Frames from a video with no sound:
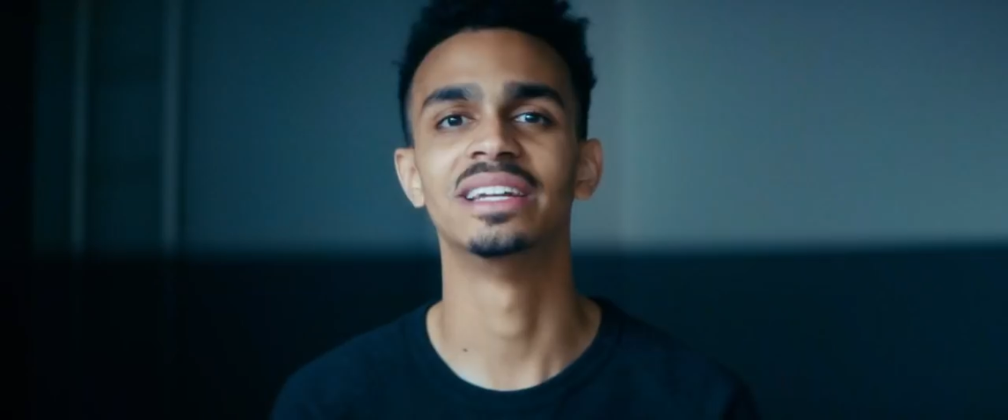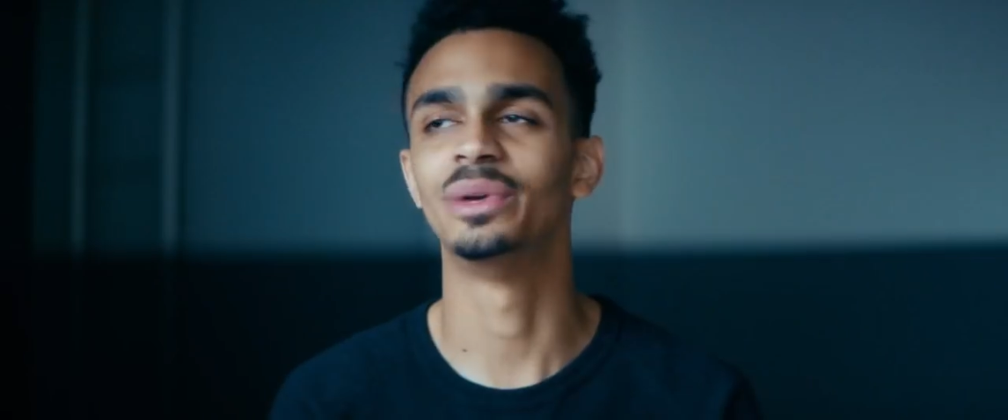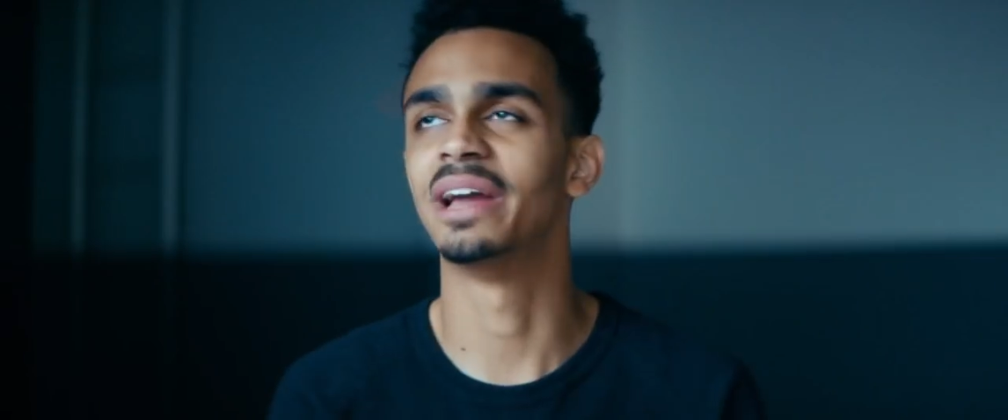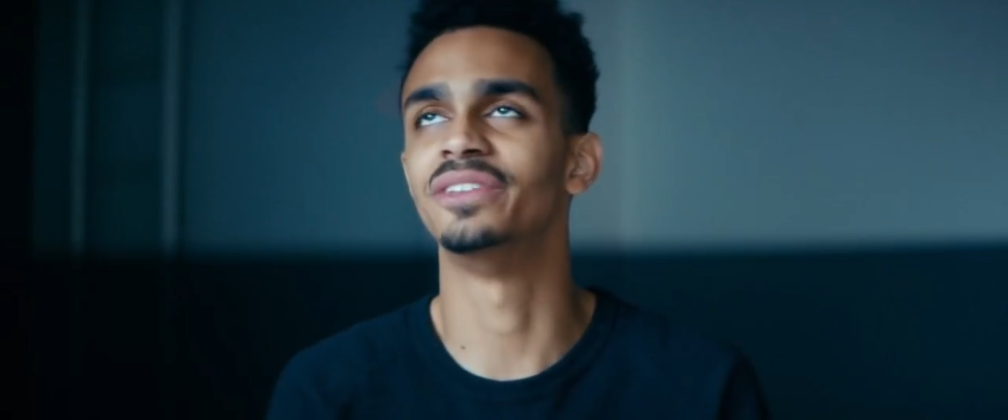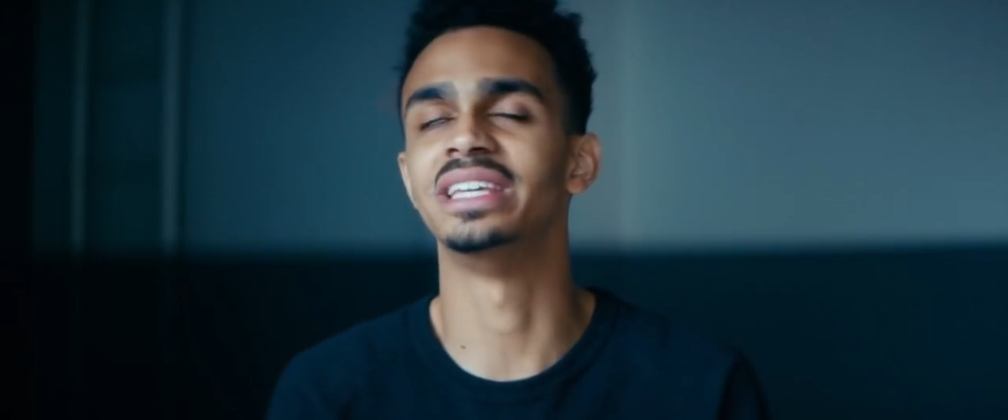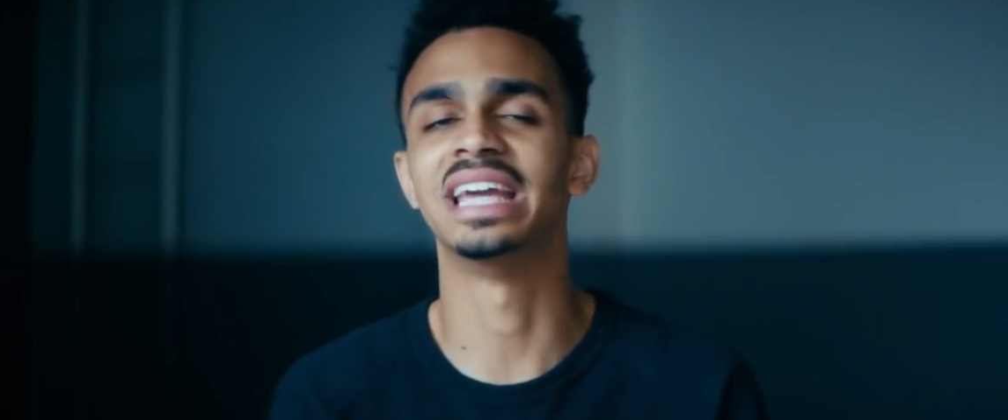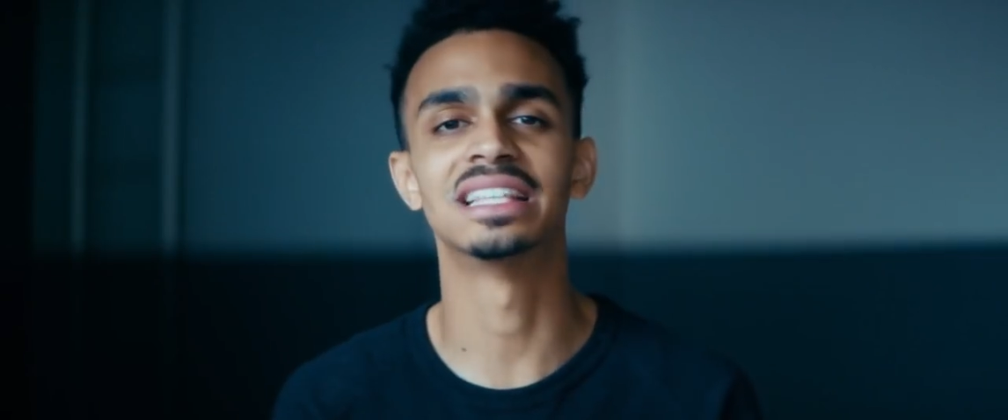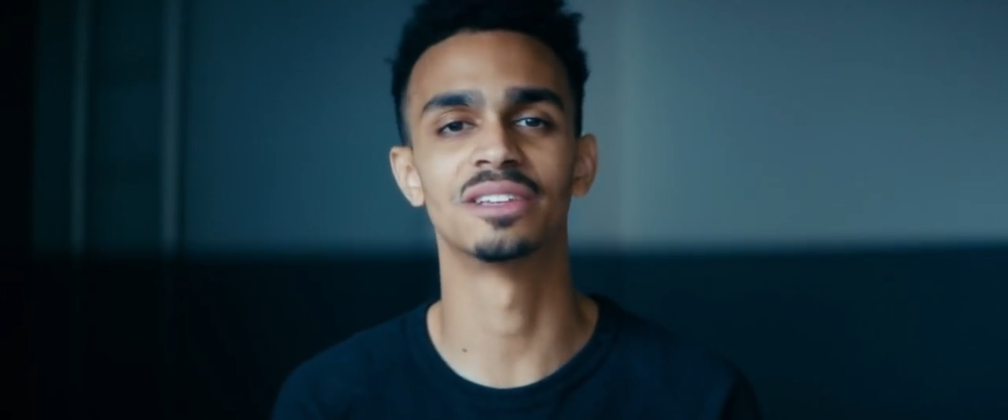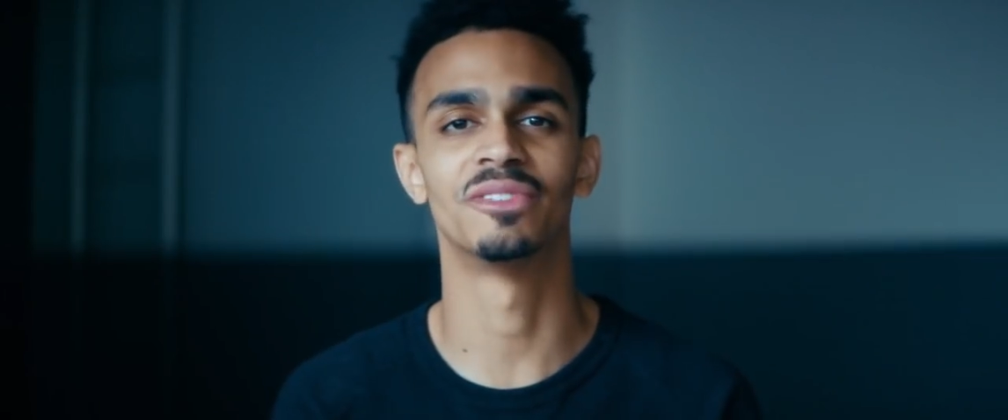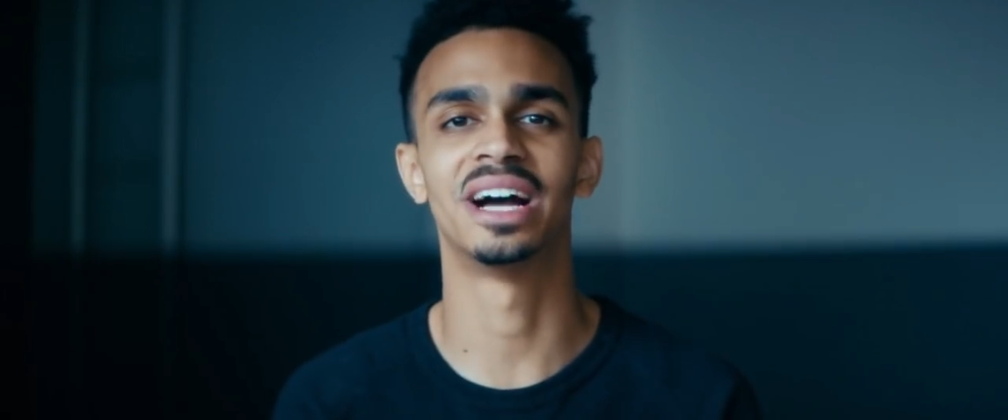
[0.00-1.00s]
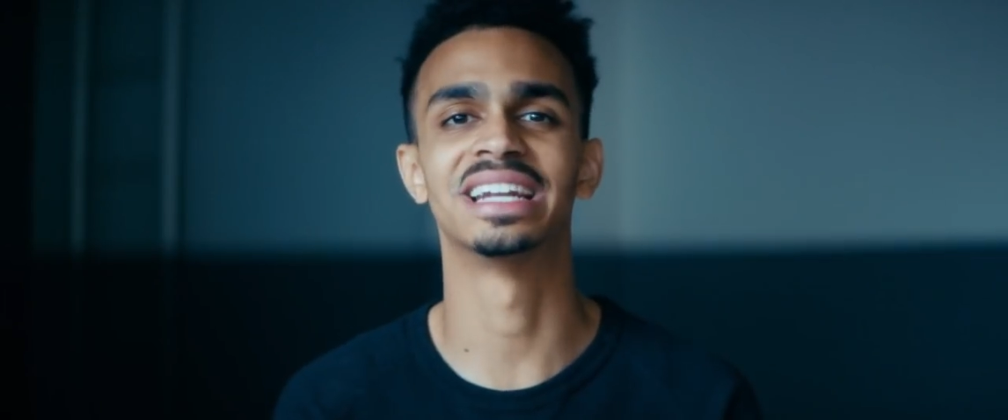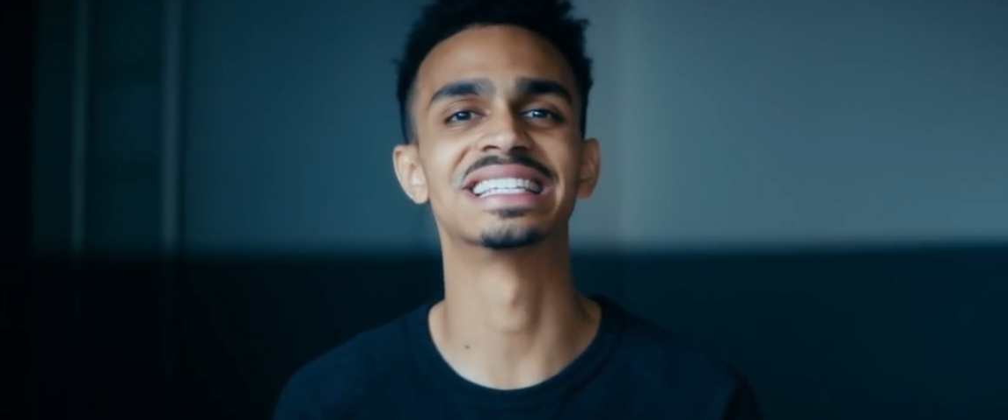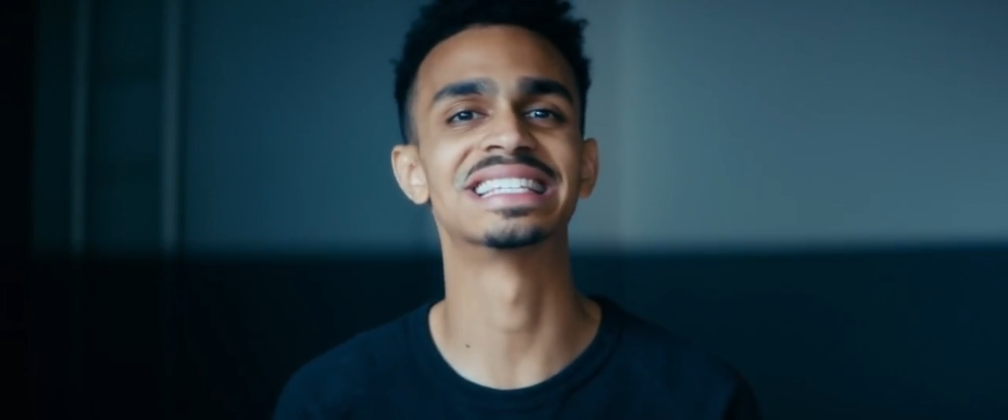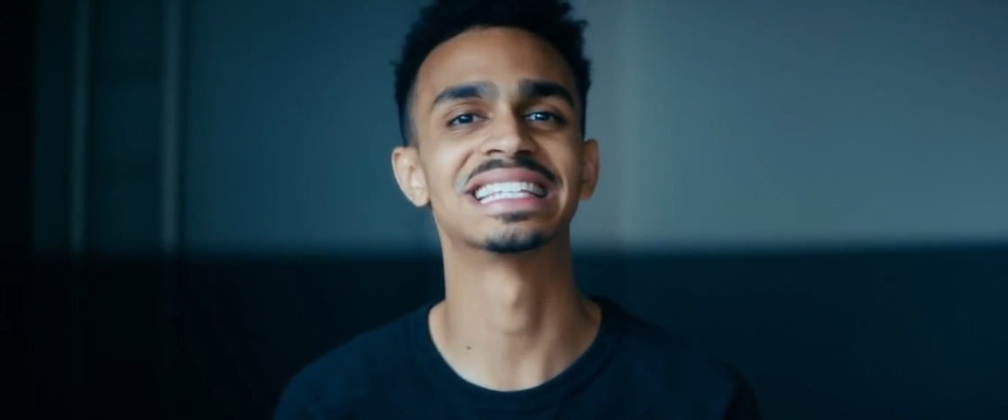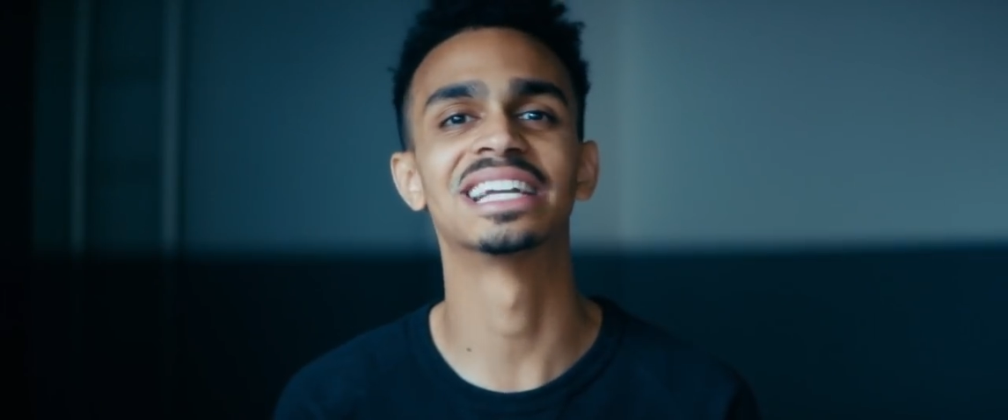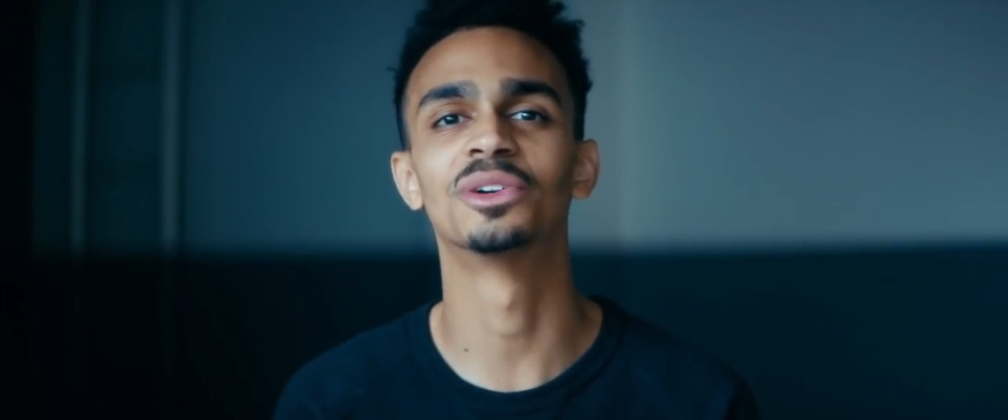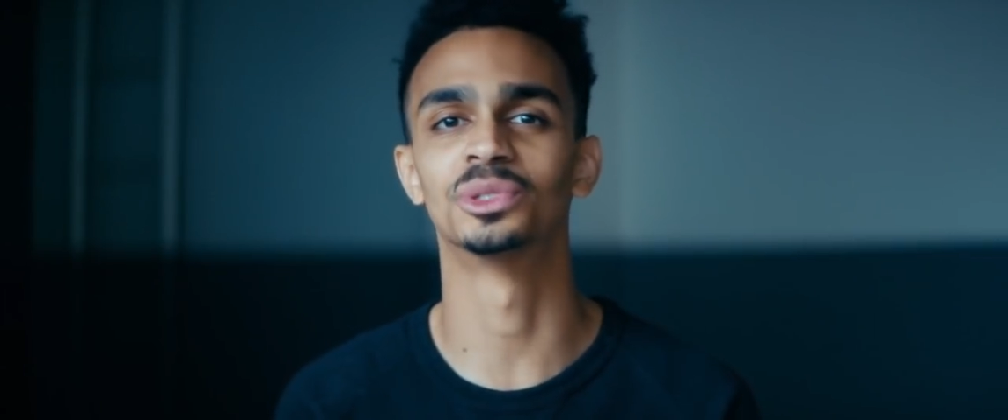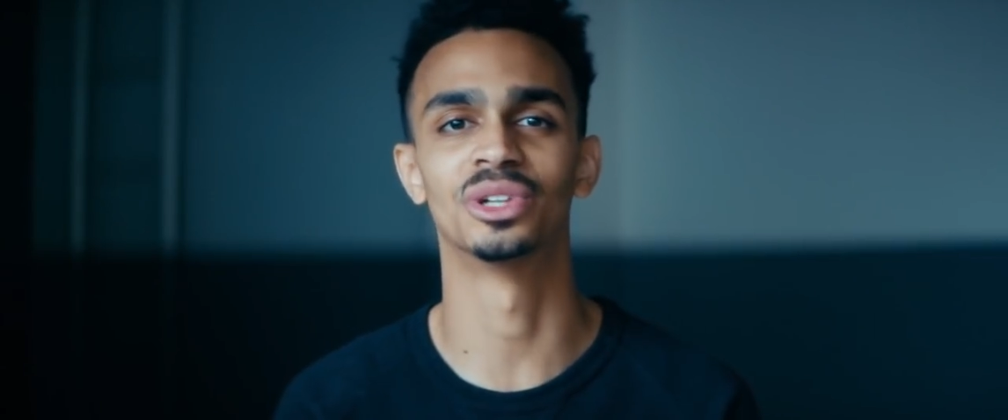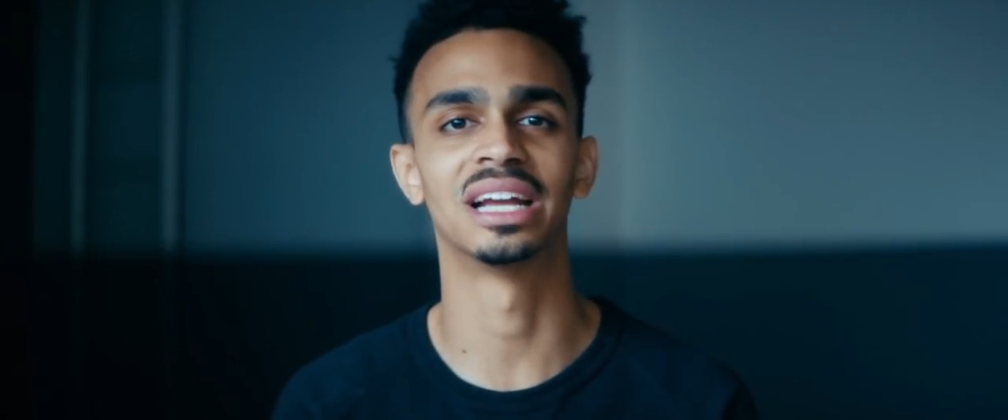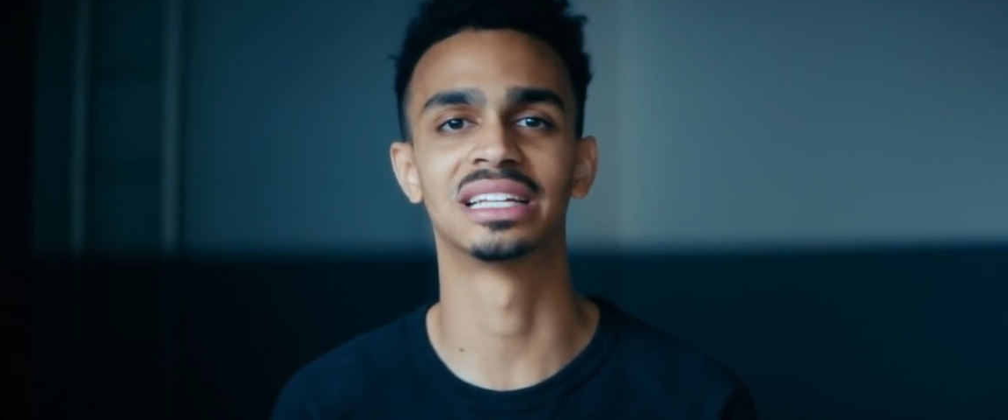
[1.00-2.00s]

We have yet to find a single dry